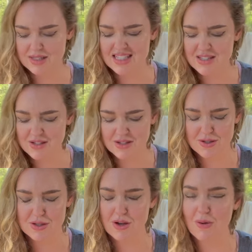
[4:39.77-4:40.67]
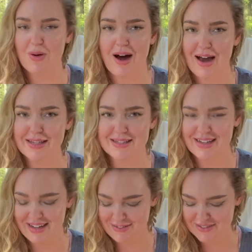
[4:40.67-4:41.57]
This looks so
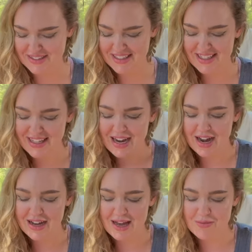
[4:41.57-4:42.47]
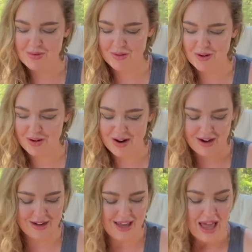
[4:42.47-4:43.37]
positive. Emperor
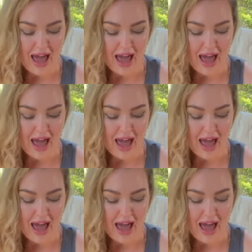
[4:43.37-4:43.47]
card.